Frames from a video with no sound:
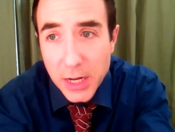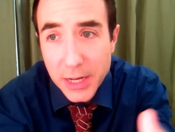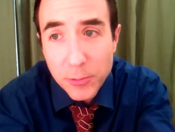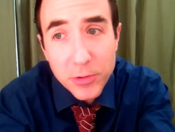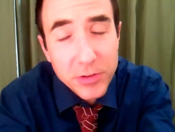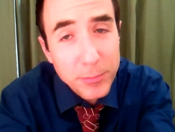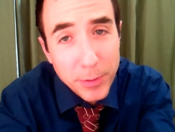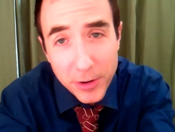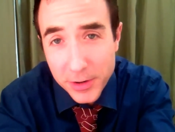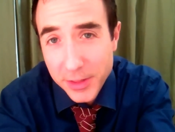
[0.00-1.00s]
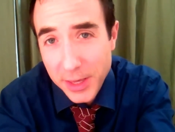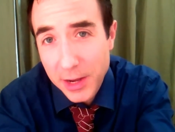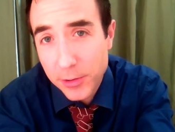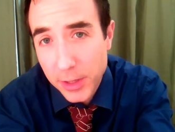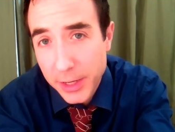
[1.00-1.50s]
I wasn't born in the
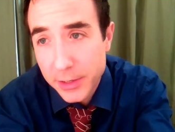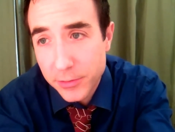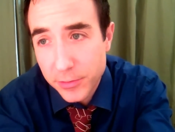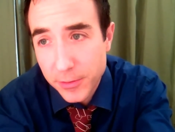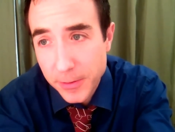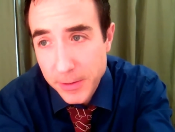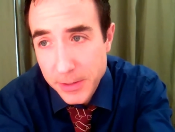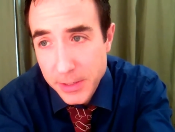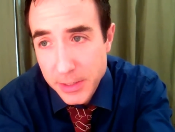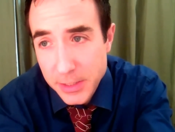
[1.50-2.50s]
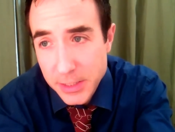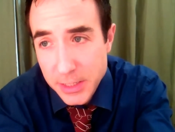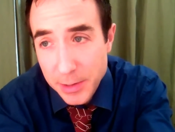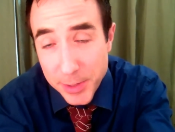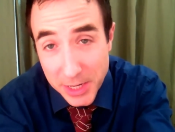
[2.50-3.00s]
Carolinas.
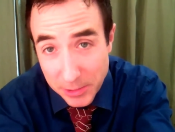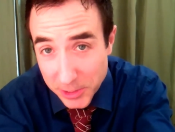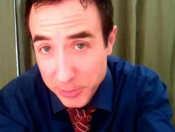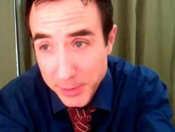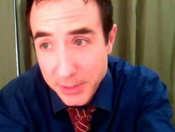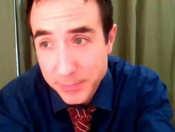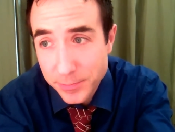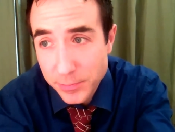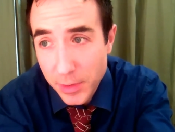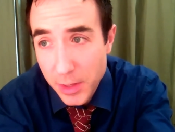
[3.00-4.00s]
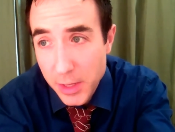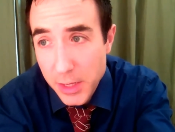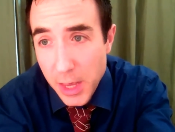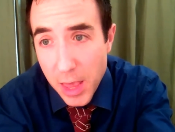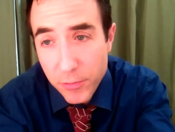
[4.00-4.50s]
I'm an Irishman.
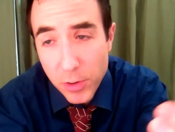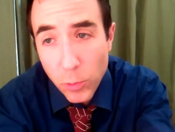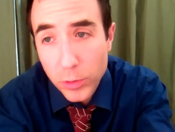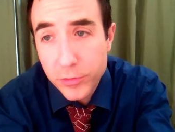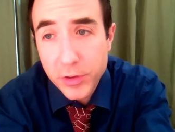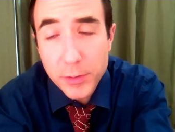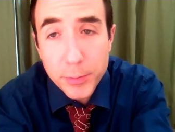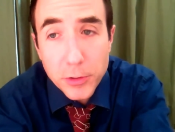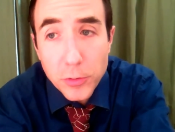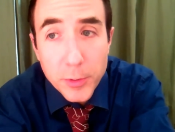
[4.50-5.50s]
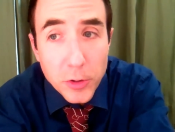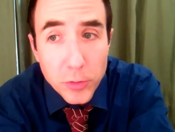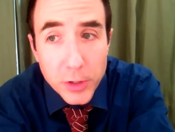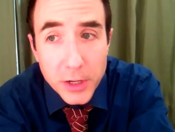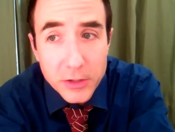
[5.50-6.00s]
Every once in a blue
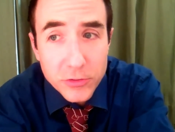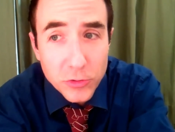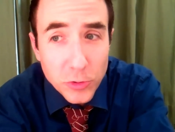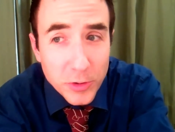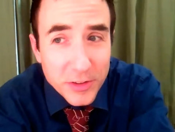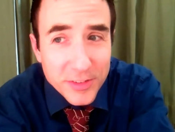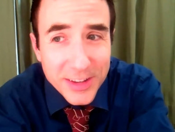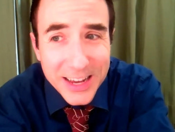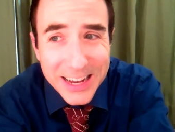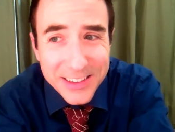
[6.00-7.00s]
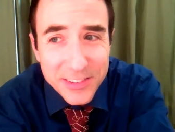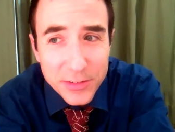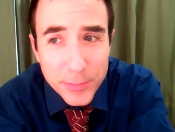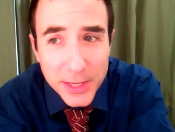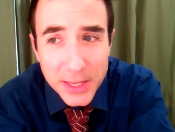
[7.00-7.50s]
moon, a tourist
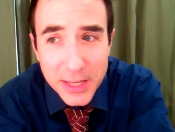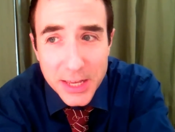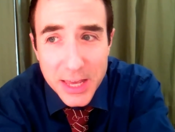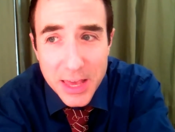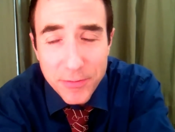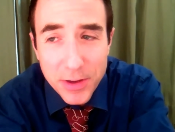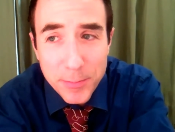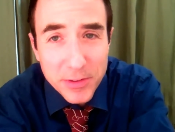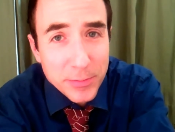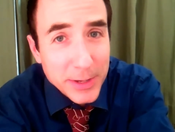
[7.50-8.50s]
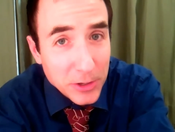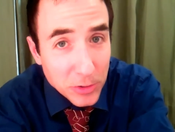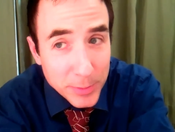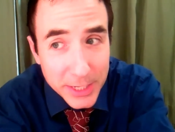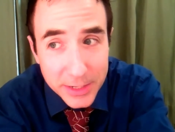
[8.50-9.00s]
asks me if I miss my
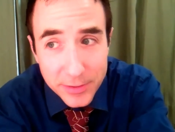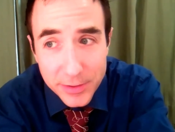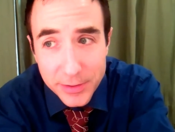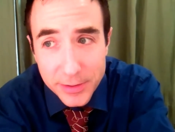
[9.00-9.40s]
homeland.